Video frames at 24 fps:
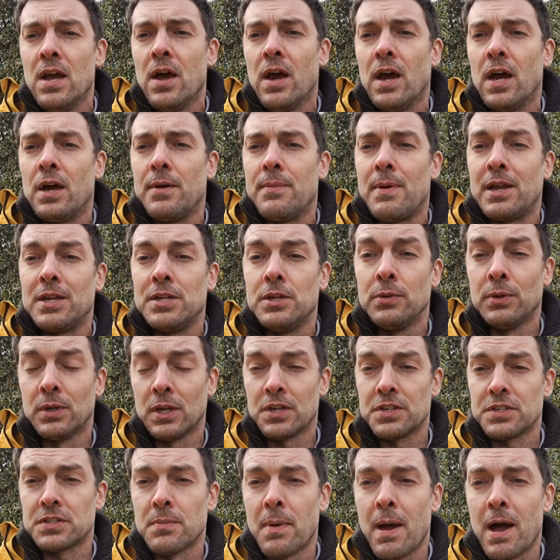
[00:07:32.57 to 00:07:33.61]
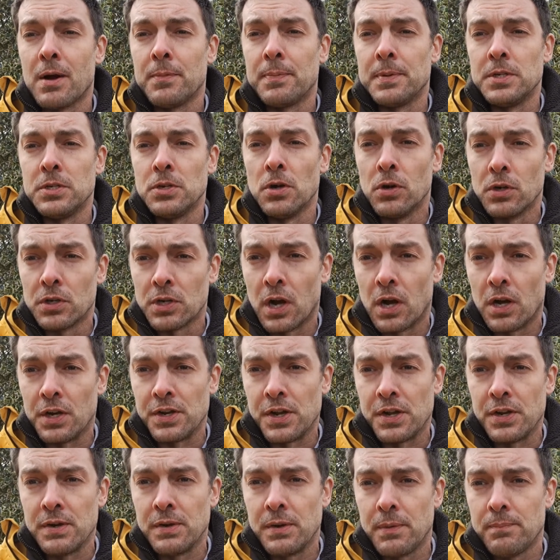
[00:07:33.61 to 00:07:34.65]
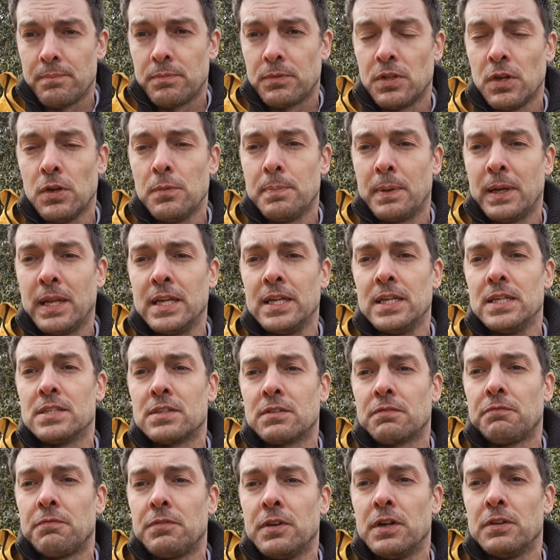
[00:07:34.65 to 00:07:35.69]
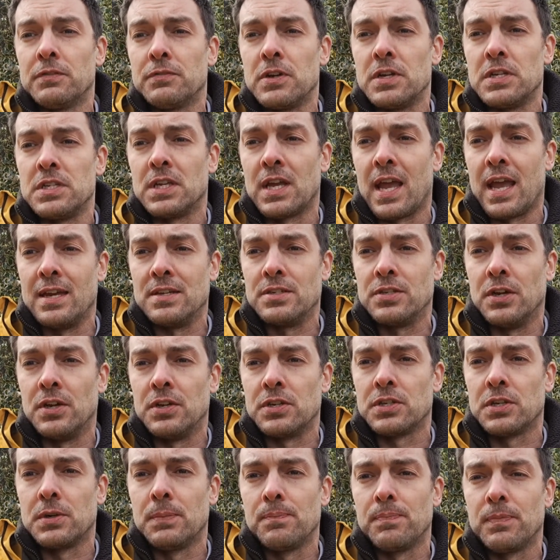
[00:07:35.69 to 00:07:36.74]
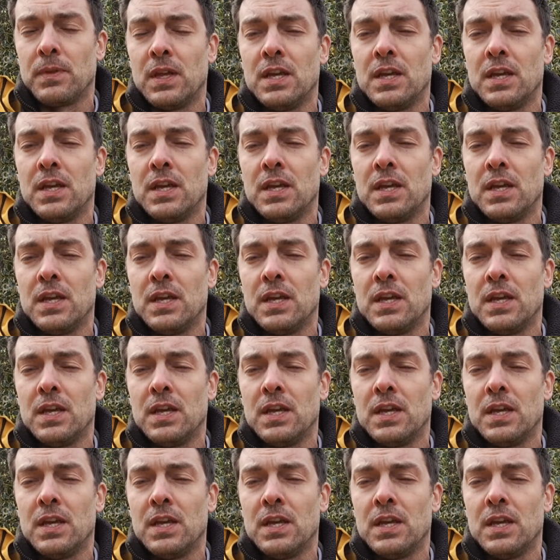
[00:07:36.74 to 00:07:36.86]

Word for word: um, and you would like some help in your garden, do please feel free to get in touch.